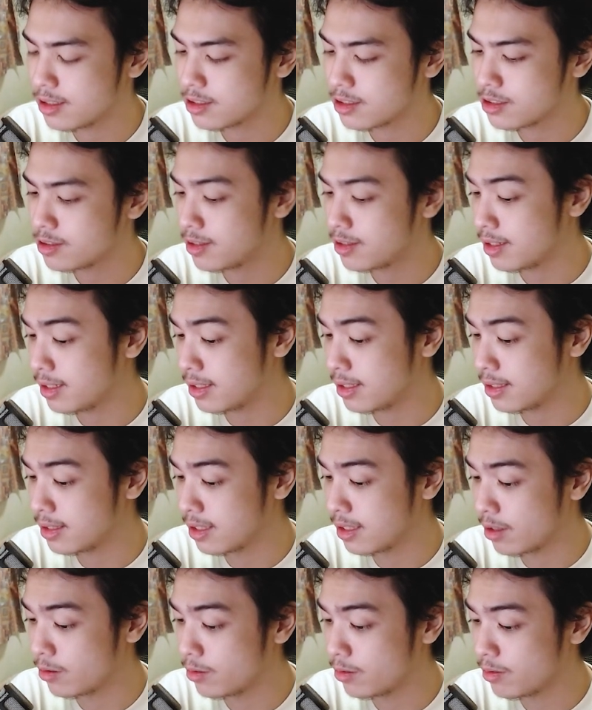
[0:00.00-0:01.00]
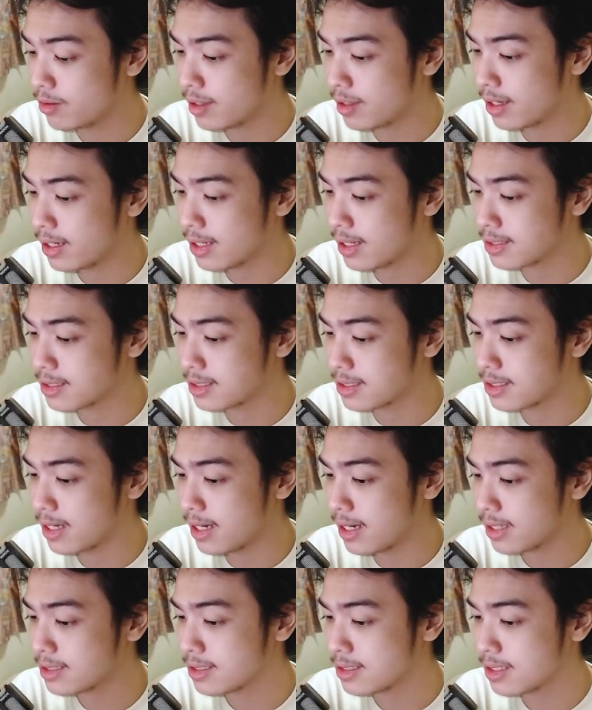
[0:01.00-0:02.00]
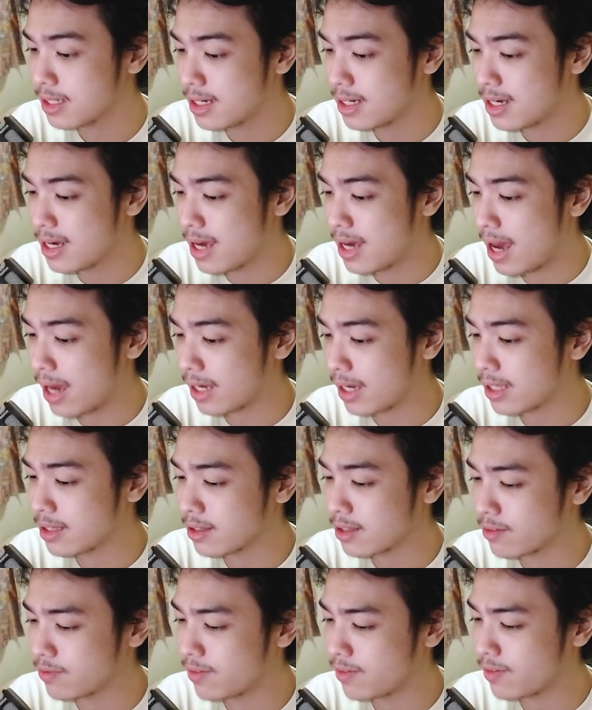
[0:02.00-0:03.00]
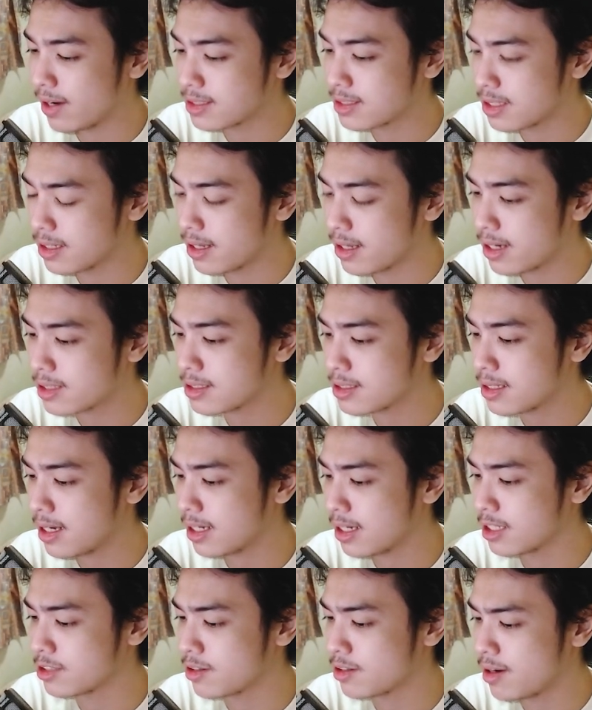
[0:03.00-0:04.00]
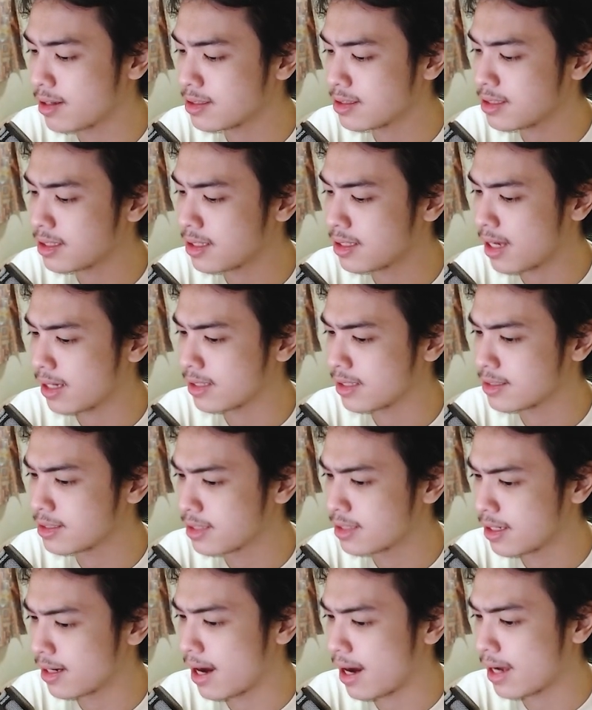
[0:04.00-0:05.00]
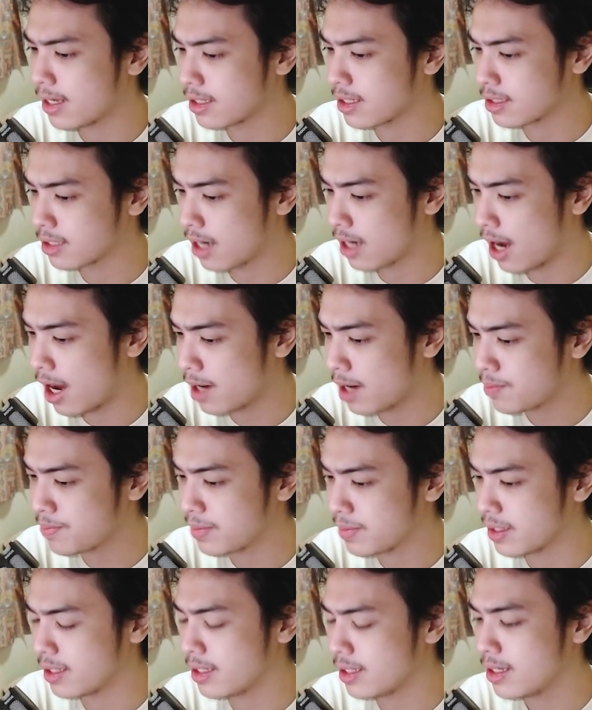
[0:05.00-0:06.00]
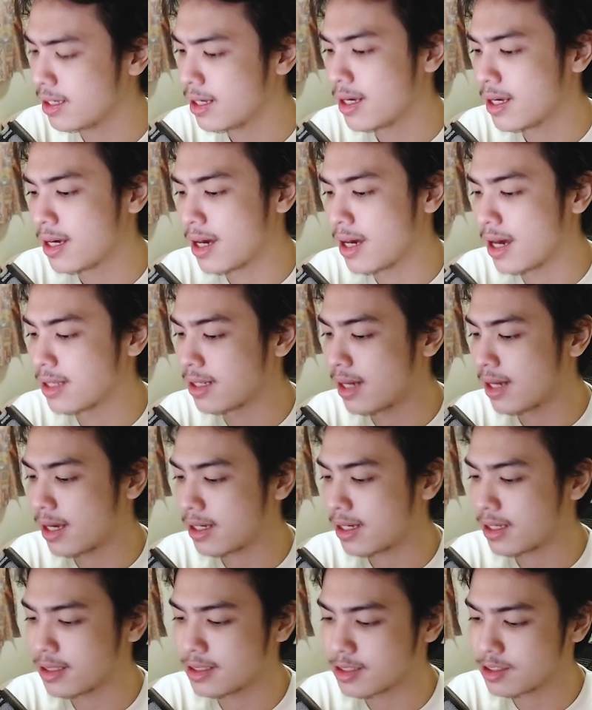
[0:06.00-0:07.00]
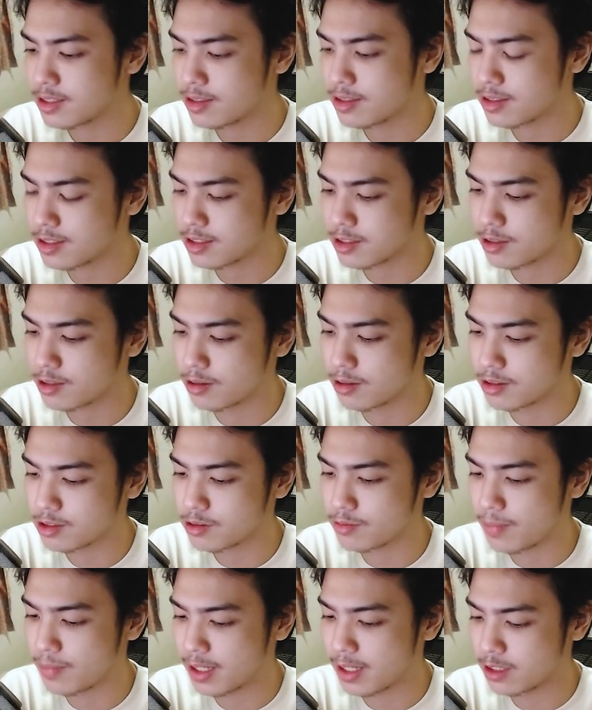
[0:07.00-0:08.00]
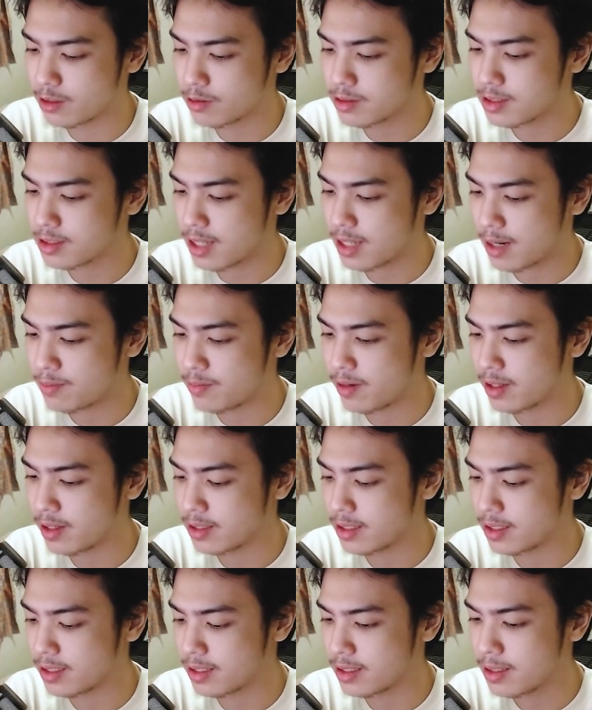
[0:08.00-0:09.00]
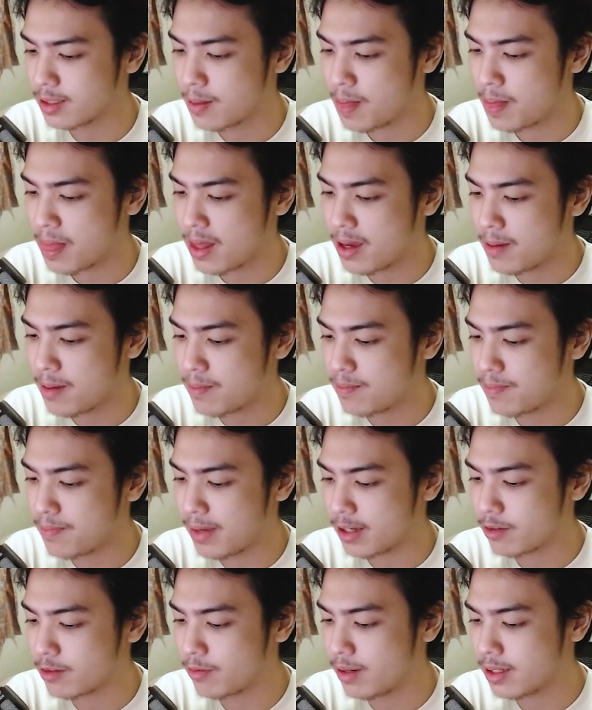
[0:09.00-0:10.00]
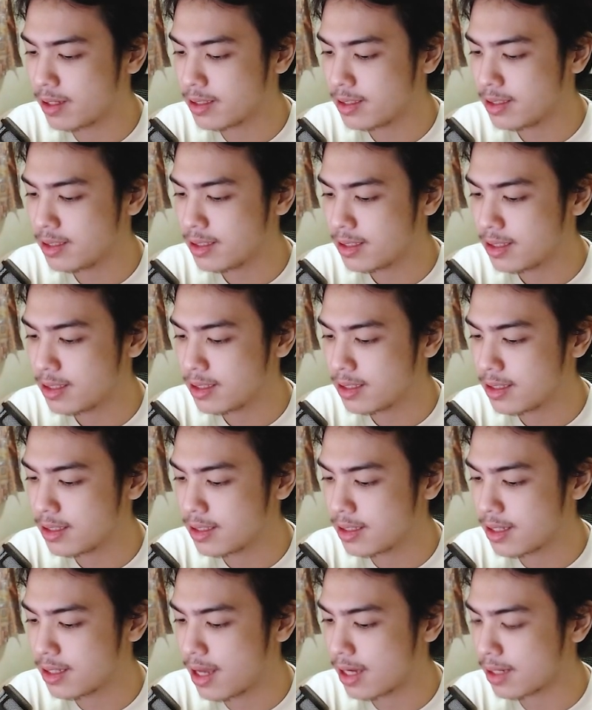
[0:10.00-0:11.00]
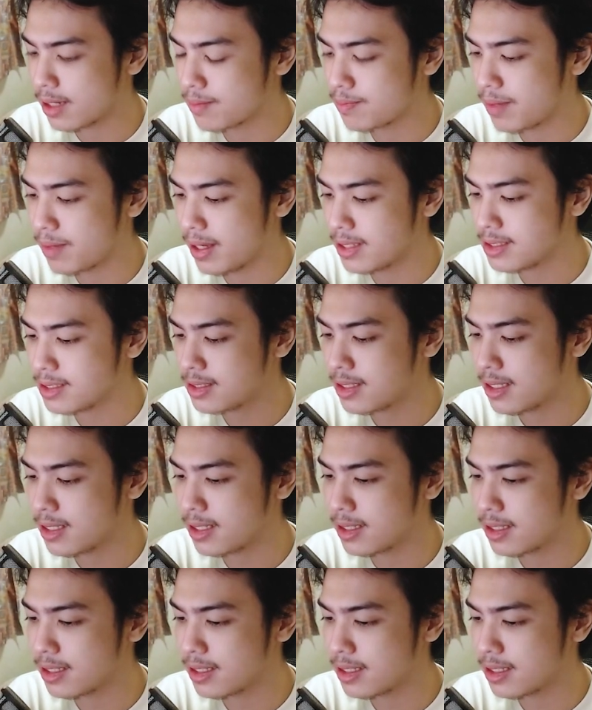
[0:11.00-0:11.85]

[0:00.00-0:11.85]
eat the whole thing as a text. I can find selection, I can translate, I can share, I can copy, and then I can literally just go into my notes app right here, make one, I can paste it.